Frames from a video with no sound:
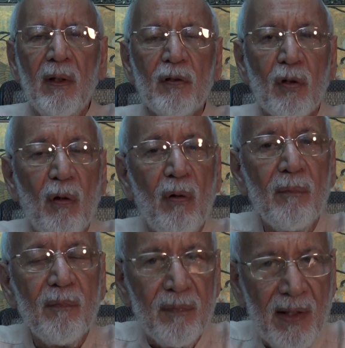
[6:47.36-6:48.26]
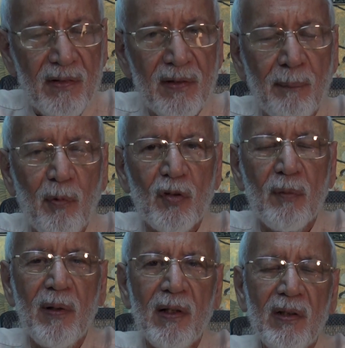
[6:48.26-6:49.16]
So that's the
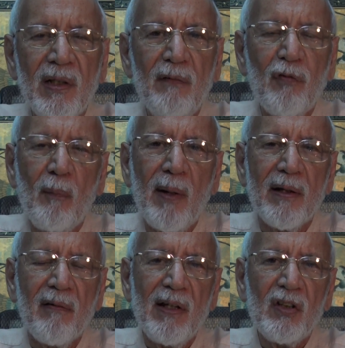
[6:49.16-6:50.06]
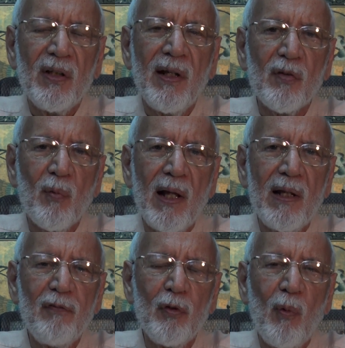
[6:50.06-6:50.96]
possibility for migration as
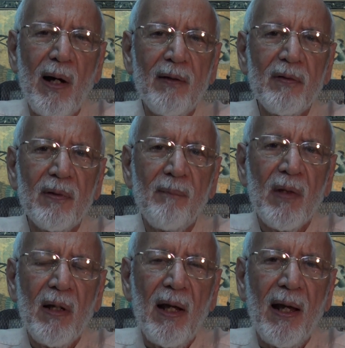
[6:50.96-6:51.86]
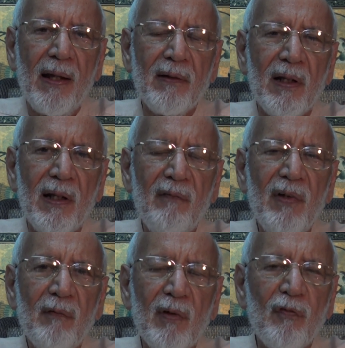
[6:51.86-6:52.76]
well, if you want. And
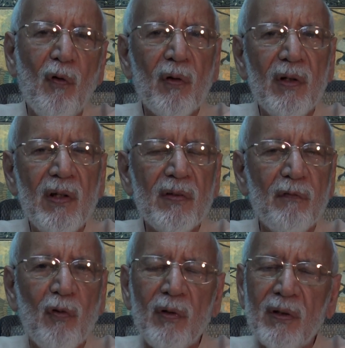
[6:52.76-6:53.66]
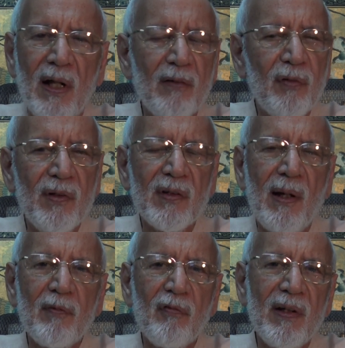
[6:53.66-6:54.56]
living with foreigners and foreign countries
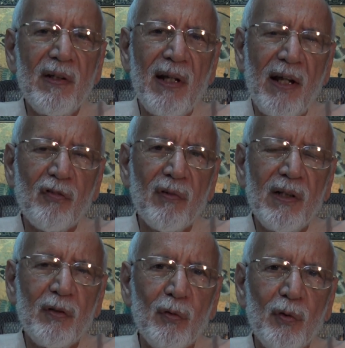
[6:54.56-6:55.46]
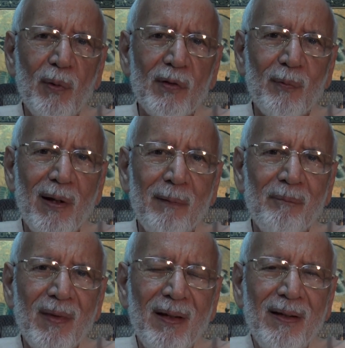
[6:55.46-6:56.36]
comes very naturally to you as well.
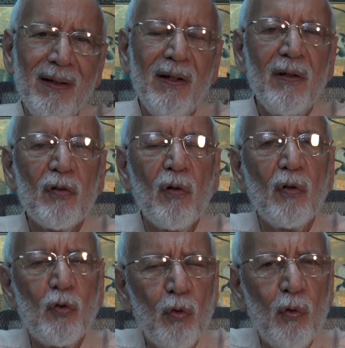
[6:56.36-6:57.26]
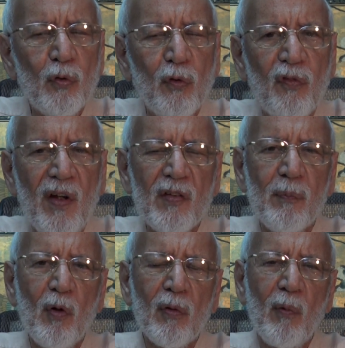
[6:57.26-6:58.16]
So do go to
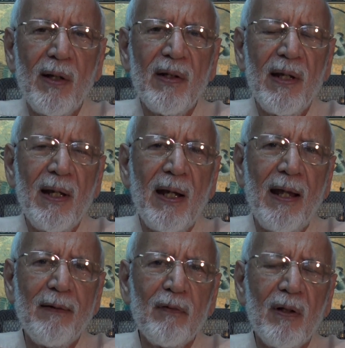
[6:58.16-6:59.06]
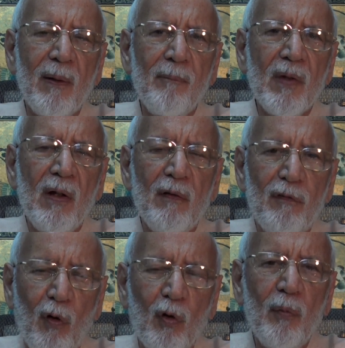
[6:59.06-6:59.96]
Facebook one day and
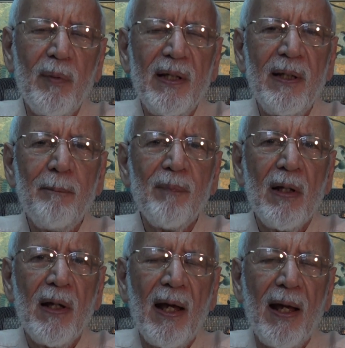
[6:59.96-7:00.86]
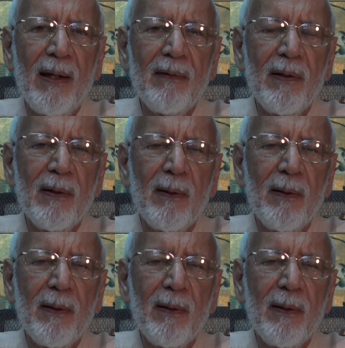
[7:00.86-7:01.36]
follow me and